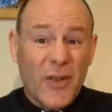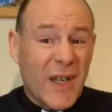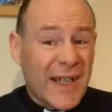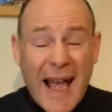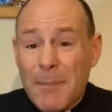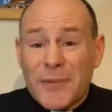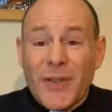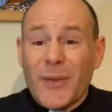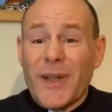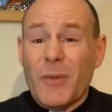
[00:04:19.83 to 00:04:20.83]
It's
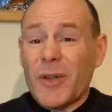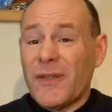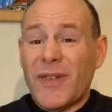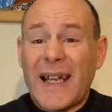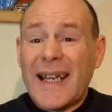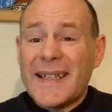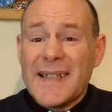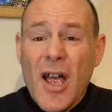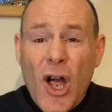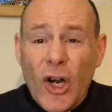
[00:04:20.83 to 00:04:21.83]
absolutely wonderful. I guess
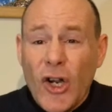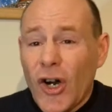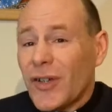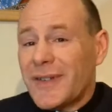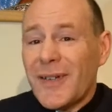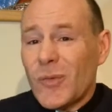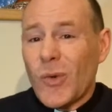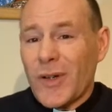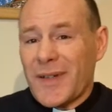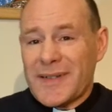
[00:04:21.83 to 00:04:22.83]
God didn't
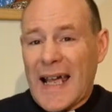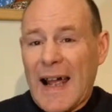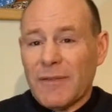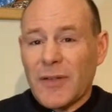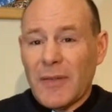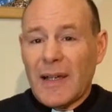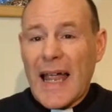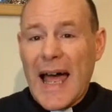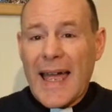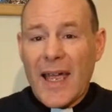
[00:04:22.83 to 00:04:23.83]
want us to have to
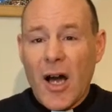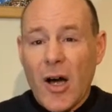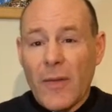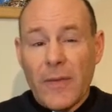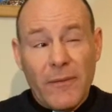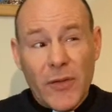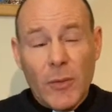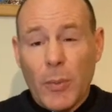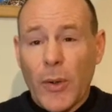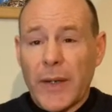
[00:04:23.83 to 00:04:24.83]
rely on the
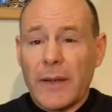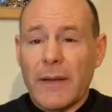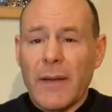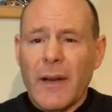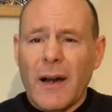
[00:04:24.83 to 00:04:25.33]
viewpoint